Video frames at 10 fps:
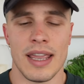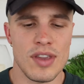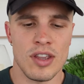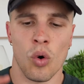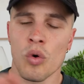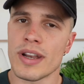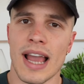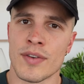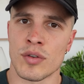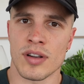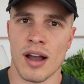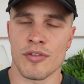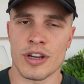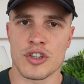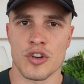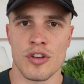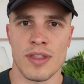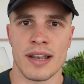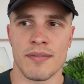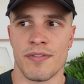If you already have a recovery shoe
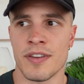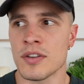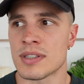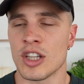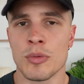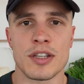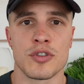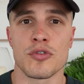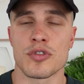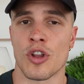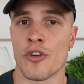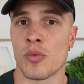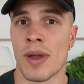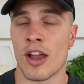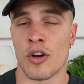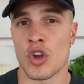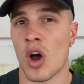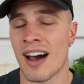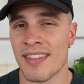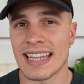that feels a little bit too slow to wear on your
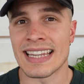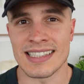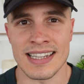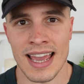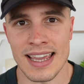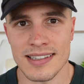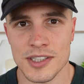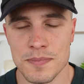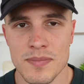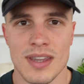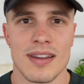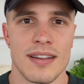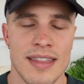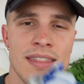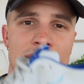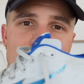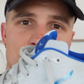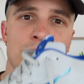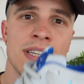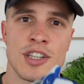other easy days, then
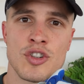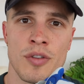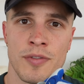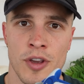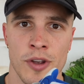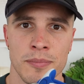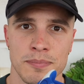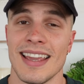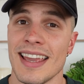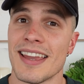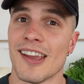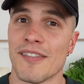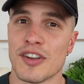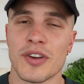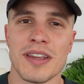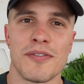this is the shoe for you. If you're looking